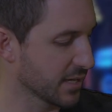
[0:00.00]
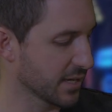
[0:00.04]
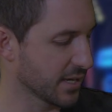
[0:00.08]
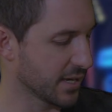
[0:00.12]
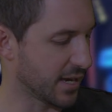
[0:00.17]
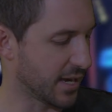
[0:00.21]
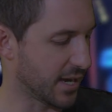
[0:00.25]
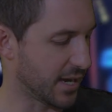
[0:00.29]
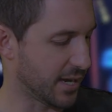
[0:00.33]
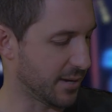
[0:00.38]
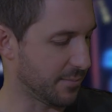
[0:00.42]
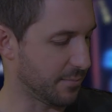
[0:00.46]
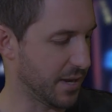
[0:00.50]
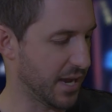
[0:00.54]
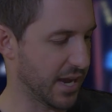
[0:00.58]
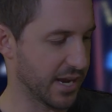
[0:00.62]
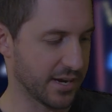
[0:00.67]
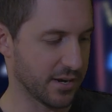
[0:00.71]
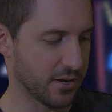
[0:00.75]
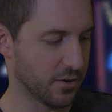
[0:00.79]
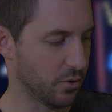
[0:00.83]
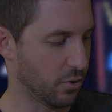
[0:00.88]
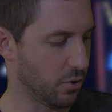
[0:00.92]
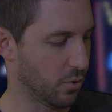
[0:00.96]
and
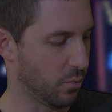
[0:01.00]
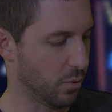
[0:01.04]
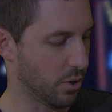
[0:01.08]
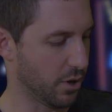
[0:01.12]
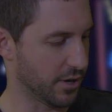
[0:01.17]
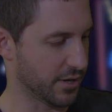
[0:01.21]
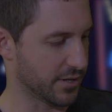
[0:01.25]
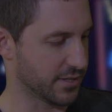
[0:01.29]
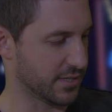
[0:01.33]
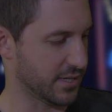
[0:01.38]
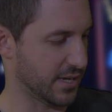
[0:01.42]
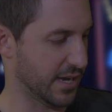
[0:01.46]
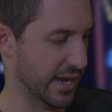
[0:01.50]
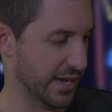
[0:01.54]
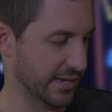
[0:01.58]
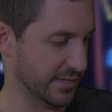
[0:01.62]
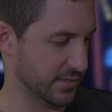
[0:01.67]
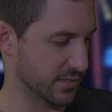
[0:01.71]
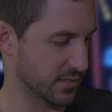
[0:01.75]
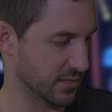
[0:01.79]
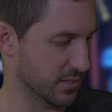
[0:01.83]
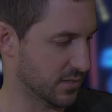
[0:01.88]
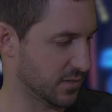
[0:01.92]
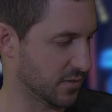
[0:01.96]
it all works as
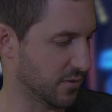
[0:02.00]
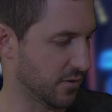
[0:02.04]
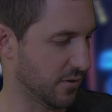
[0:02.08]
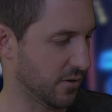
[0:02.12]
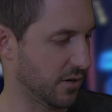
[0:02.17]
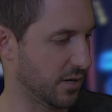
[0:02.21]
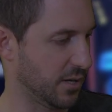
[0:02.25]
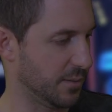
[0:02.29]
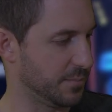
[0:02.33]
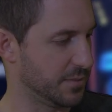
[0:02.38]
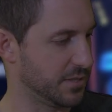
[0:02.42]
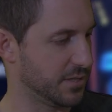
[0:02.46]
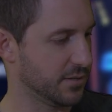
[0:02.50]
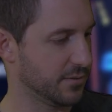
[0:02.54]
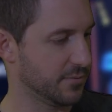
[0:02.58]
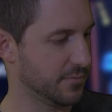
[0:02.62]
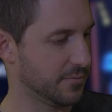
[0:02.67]
described.